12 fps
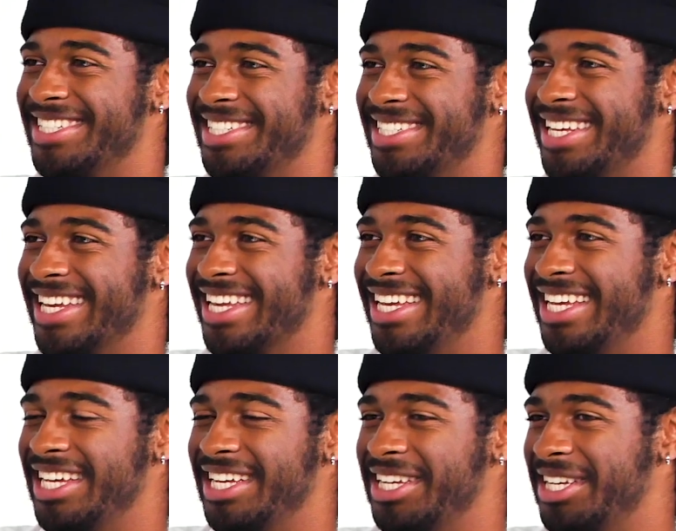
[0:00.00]
just like
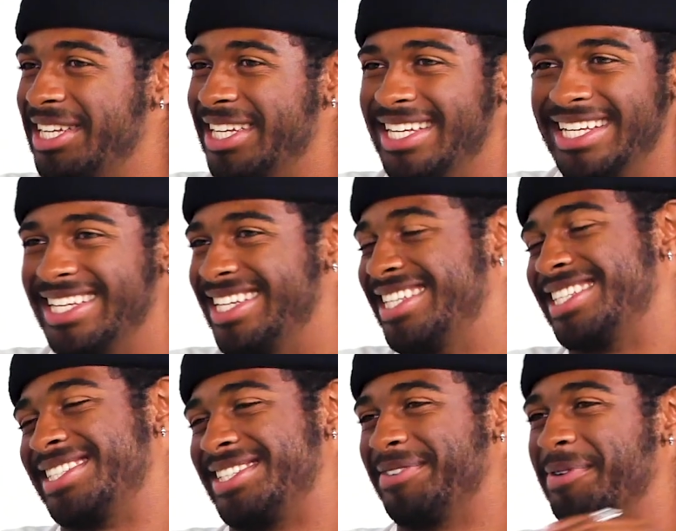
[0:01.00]

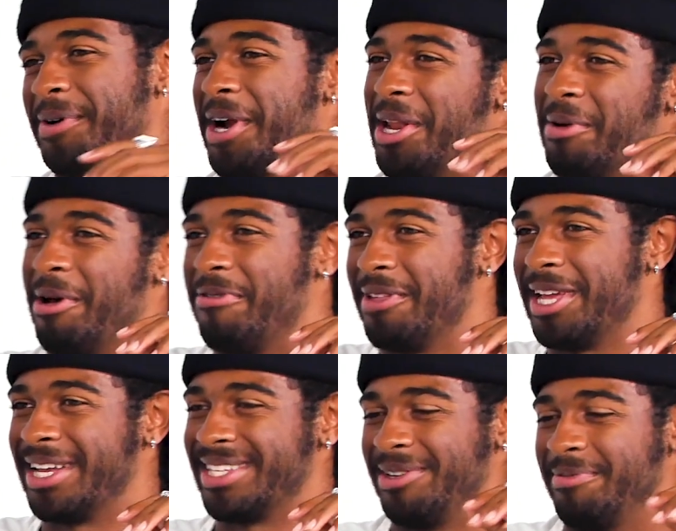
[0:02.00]
super random. I feel
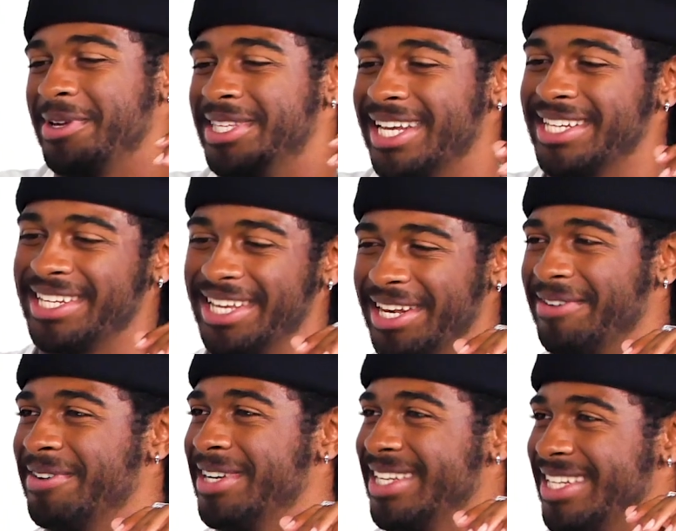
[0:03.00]
like me texting
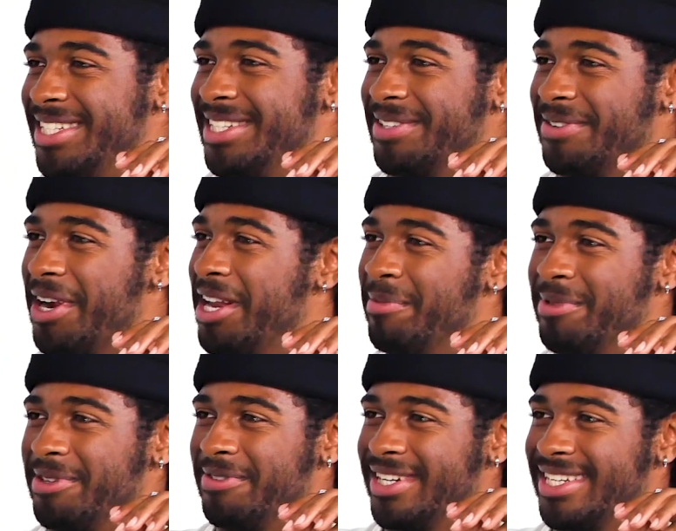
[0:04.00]
anyone is just random
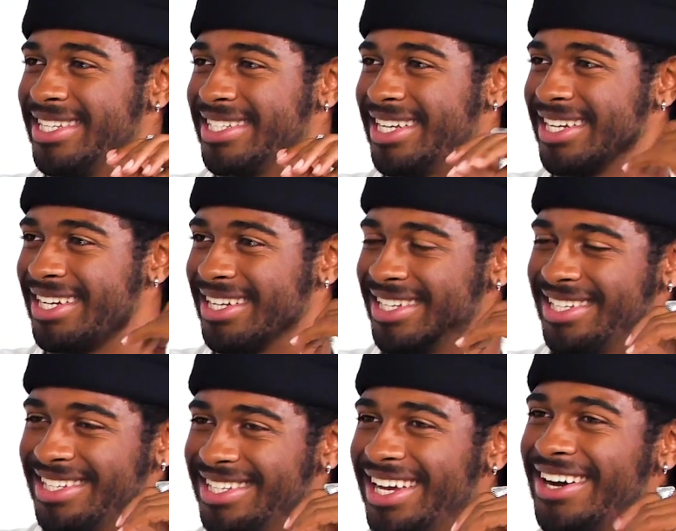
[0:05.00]
as fuck. He's like,
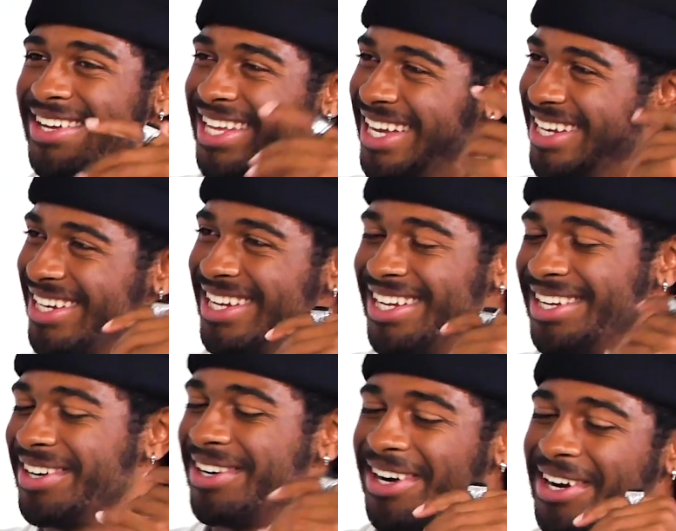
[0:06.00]
"Oh yeah,
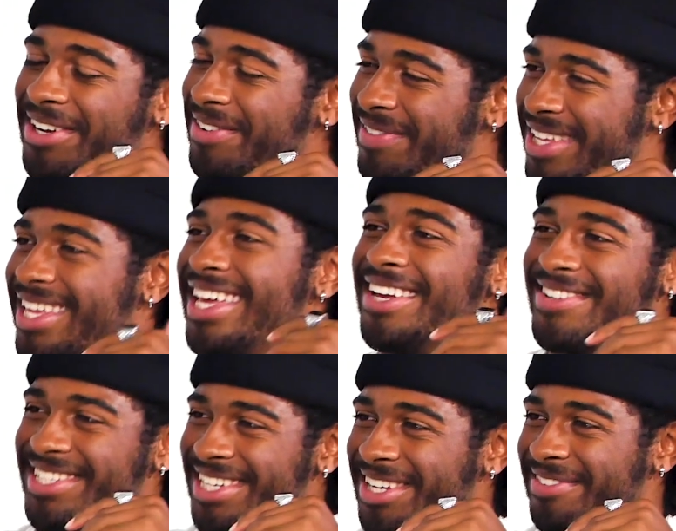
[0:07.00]
you're Carl." I'm like, "Yeah,
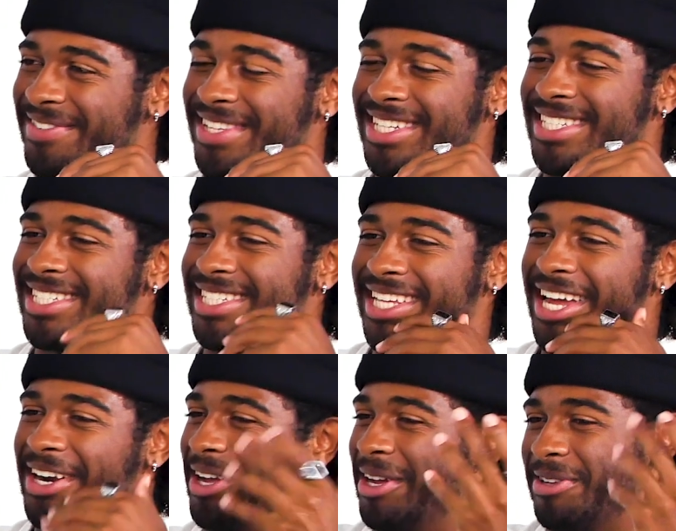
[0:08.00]
what's up?" And this is, I
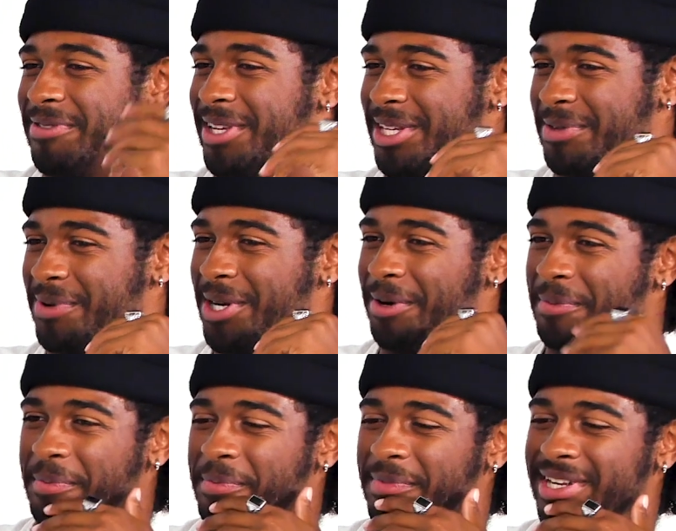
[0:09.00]
don't know. I just feel like it's weird,
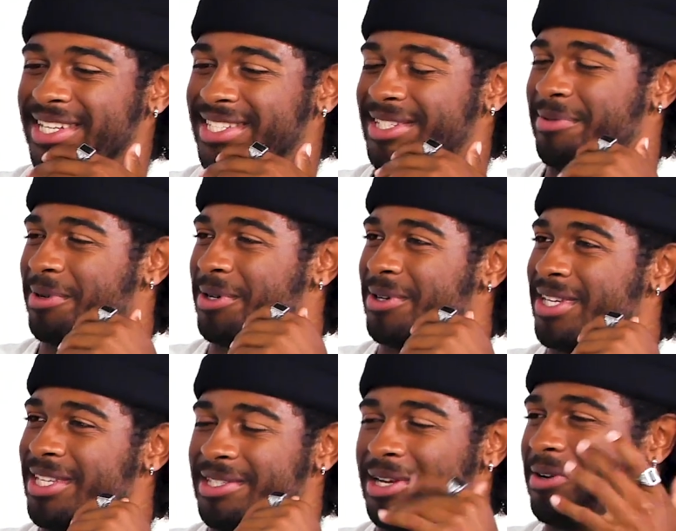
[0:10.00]
but it's super cool.
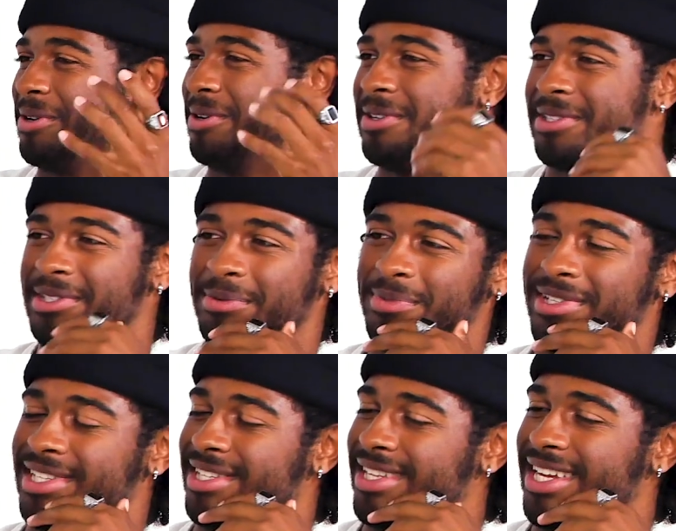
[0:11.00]
He's so cool.
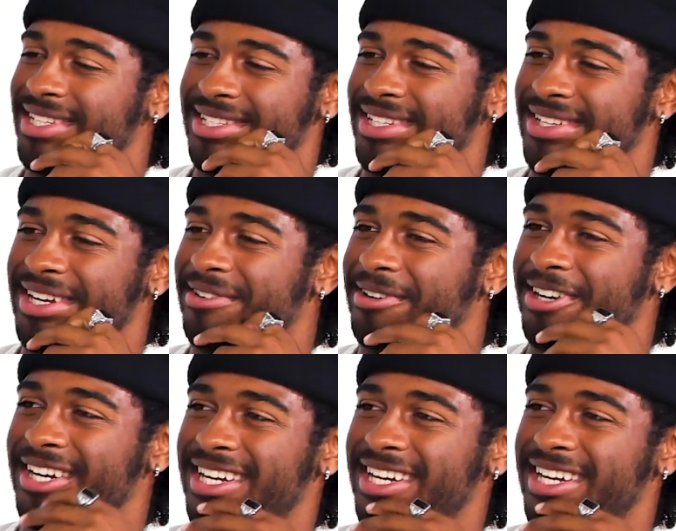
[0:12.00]
Super nicest dude ever.